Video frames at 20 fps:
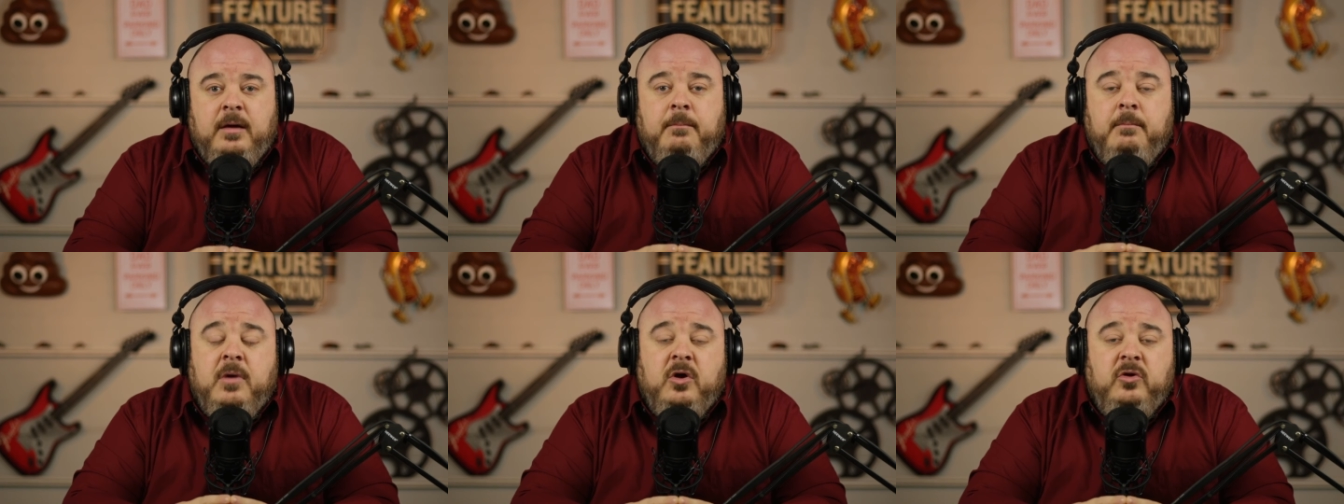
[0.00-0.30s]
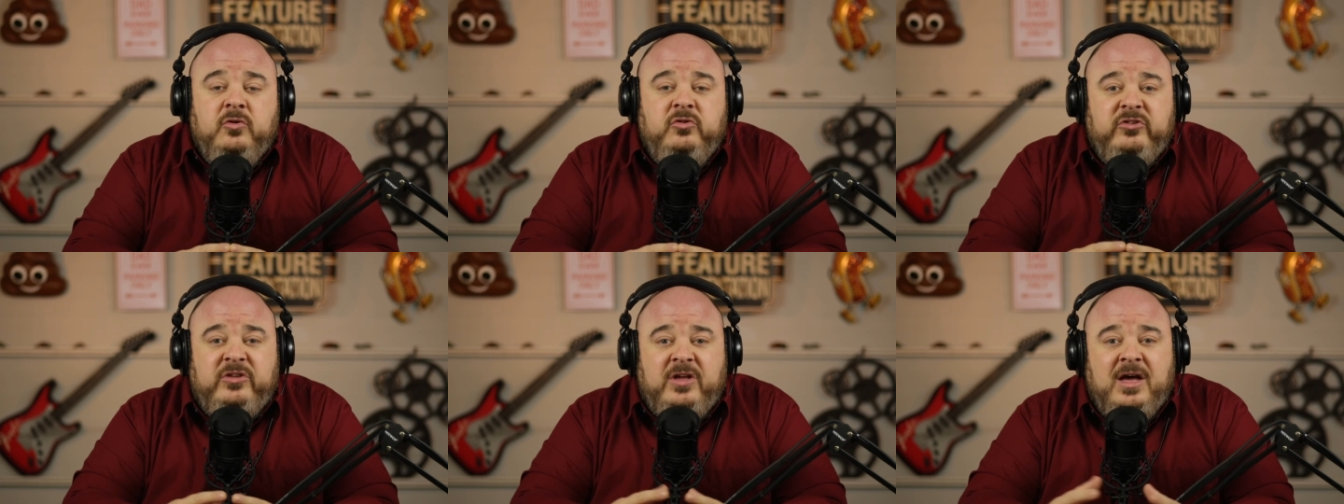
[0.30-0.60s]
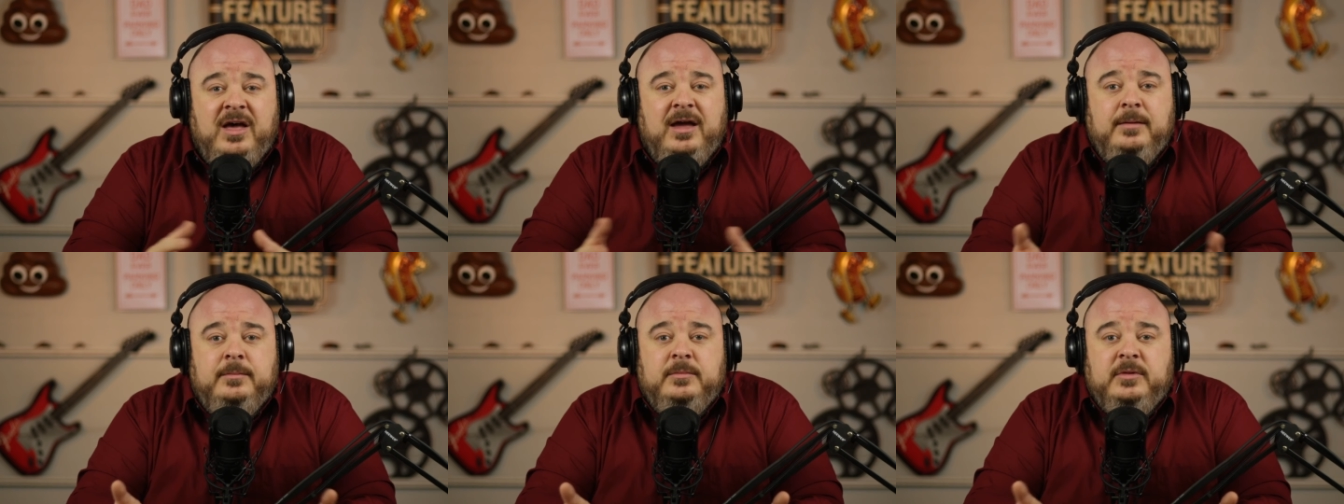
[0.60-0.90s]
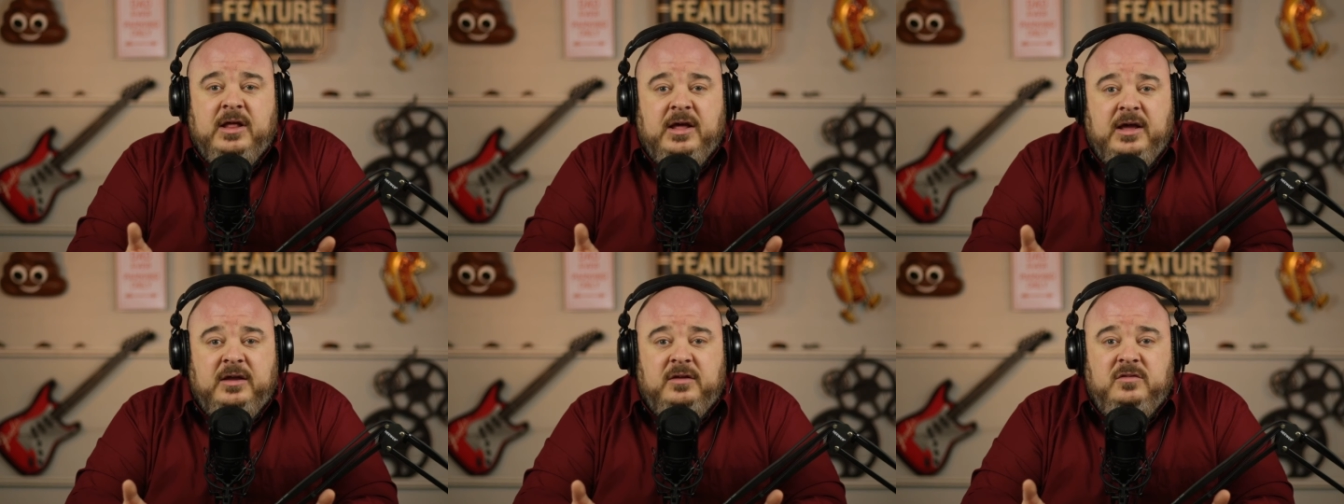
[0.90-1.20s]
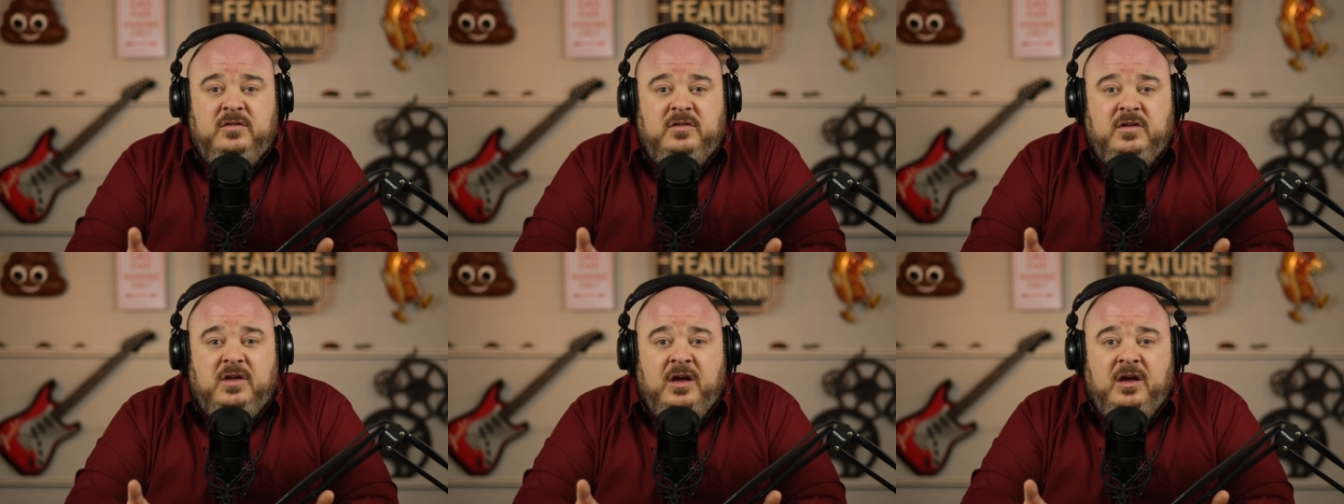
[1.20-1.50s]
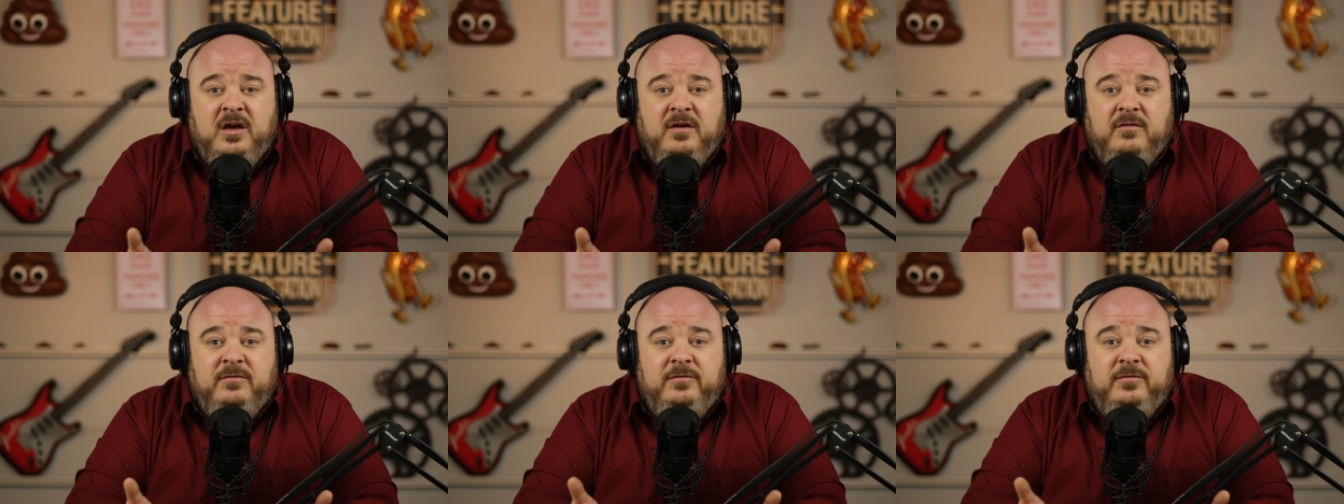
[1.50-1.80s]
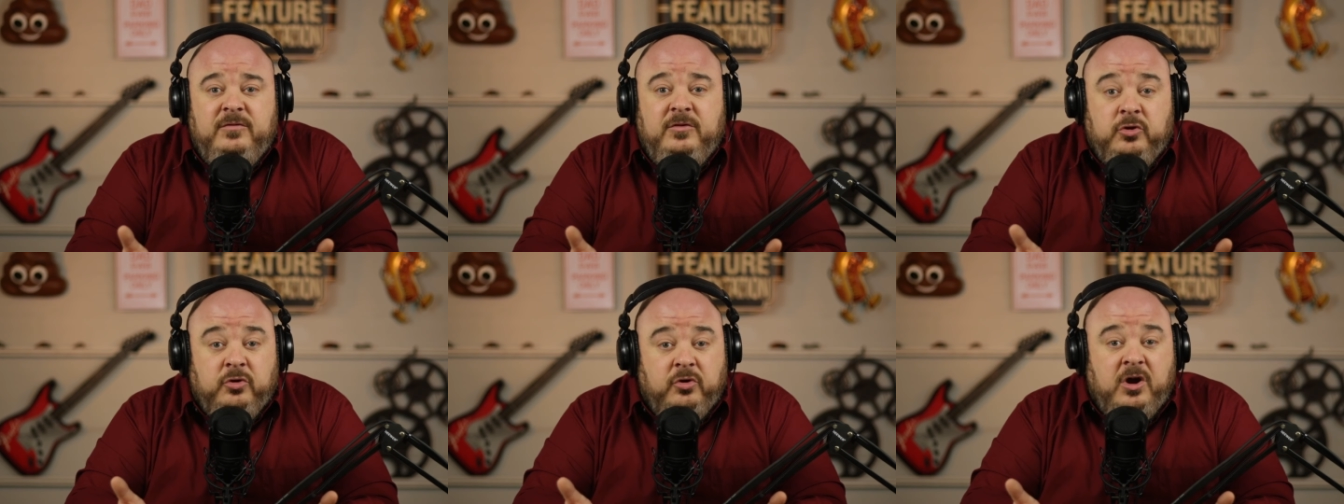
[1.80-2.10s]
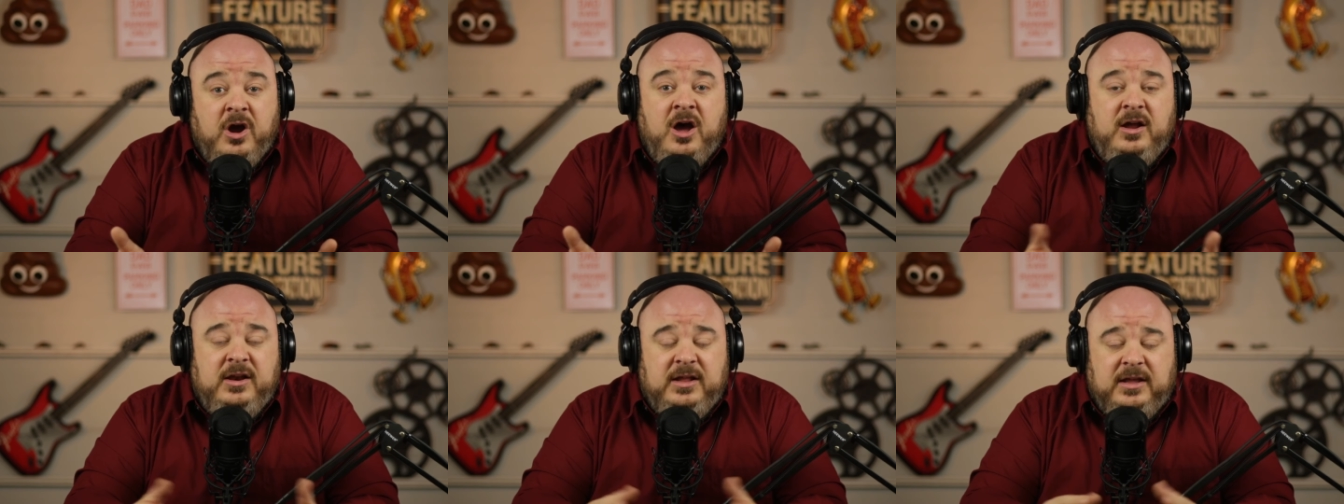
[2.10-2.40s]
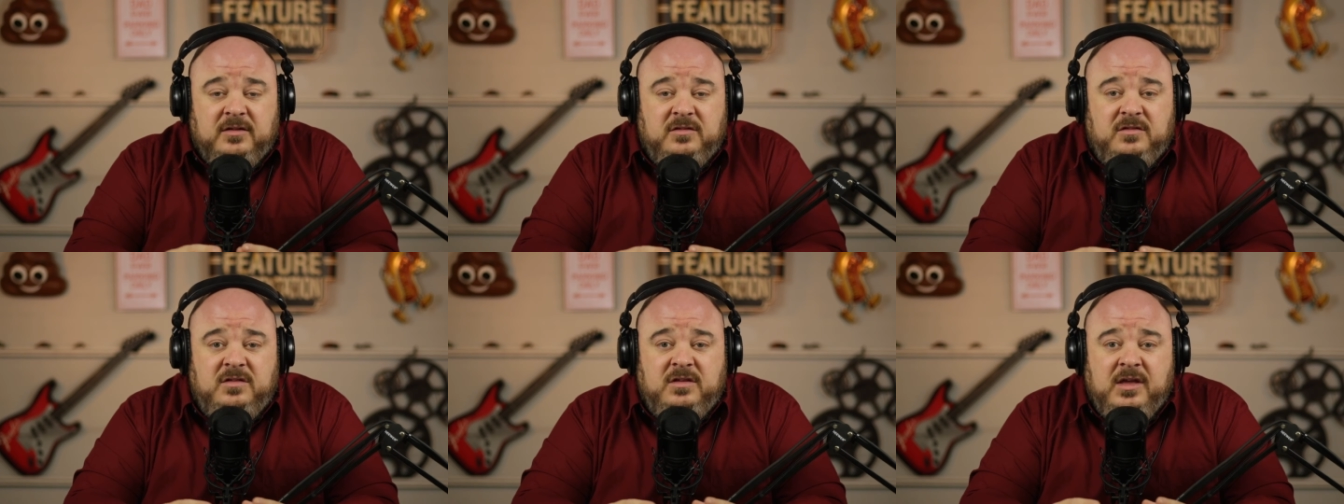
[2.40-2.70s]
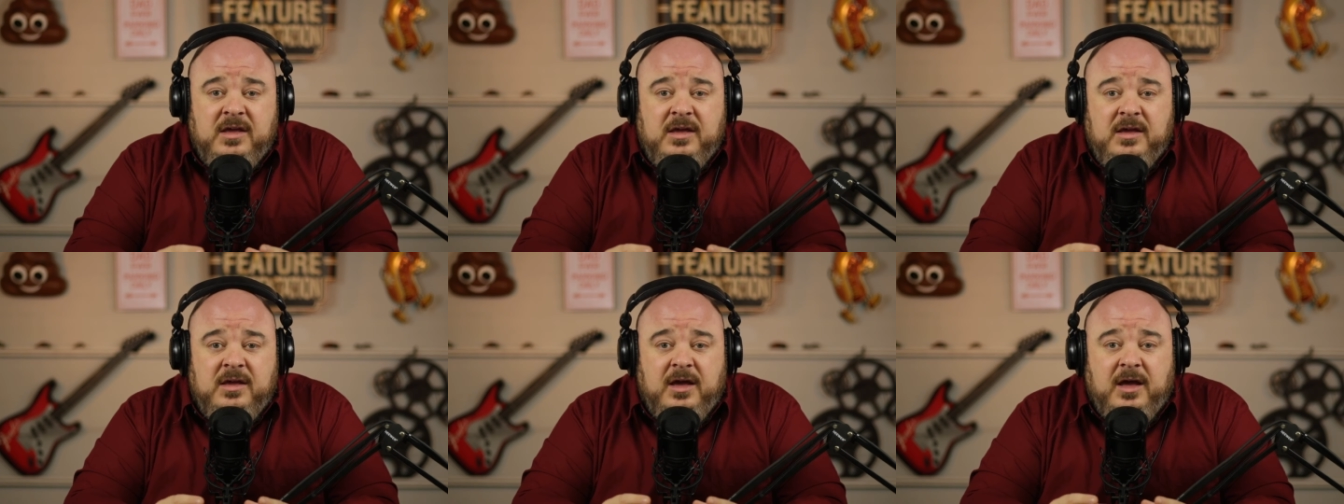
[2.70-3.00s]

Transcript: most timelines of your audience,